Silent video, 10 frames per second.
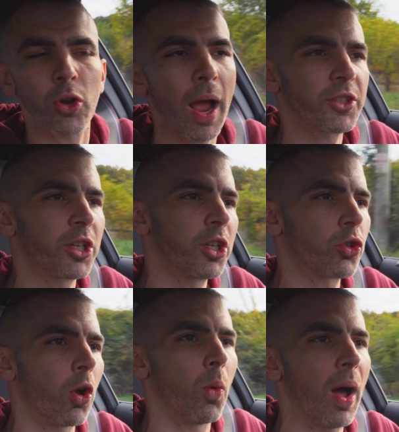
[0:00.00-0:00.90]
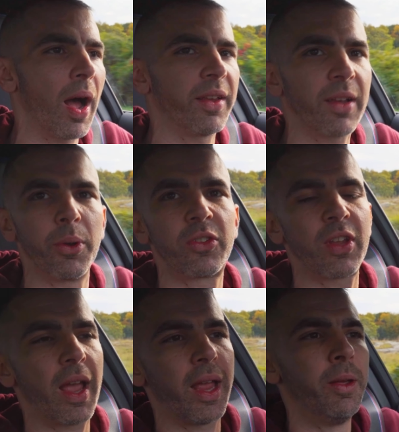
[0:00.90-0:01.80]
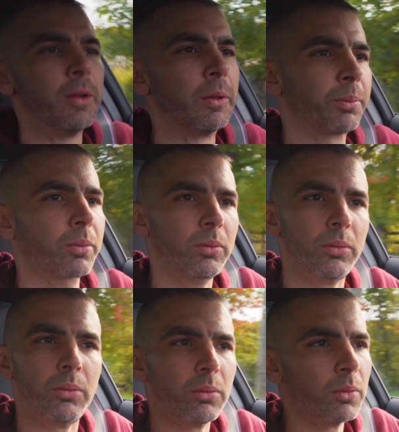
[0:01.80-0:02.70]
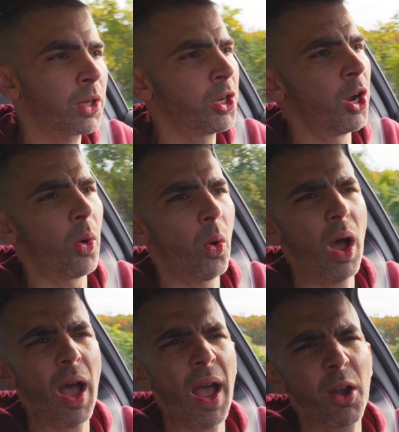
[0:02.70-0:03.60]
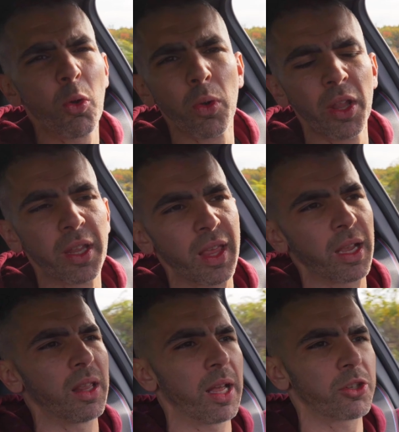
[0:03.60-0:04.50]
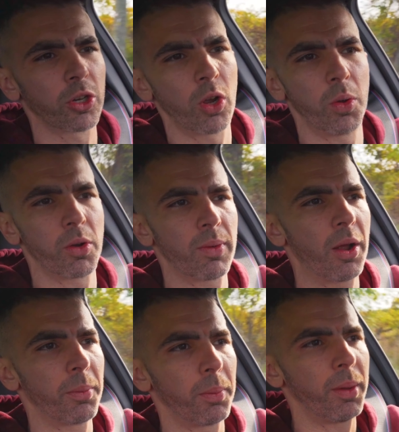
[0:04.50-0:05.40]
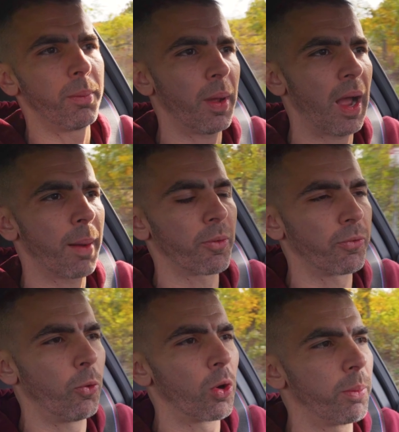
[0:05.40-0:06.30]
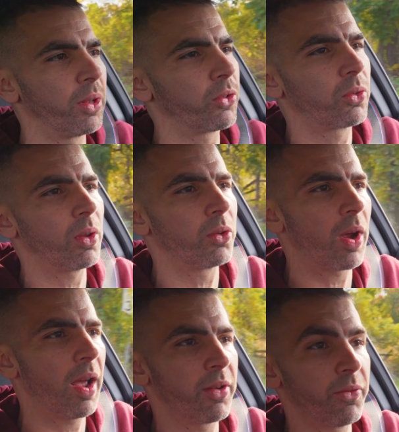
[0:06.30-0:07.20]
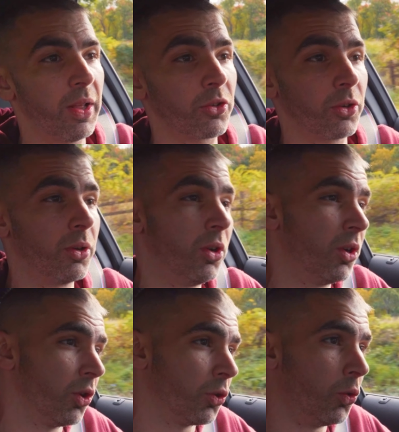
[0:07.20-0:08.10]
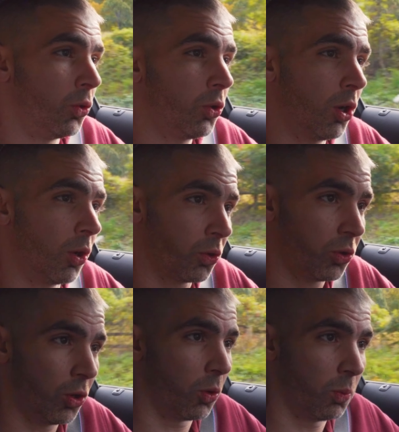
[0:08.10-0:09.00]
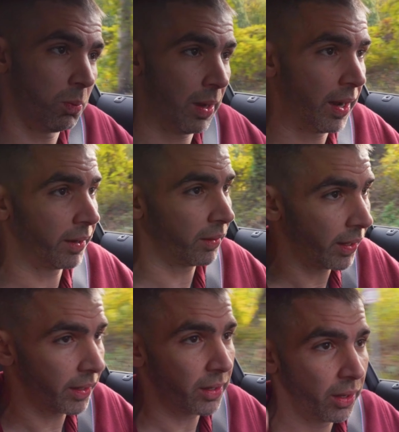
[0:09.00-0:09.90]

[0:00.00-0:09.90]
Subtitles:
Traction control wise, I would say, you know, I don't really think, unless you're going around in high performance driving events, or you know, you don't mind, like,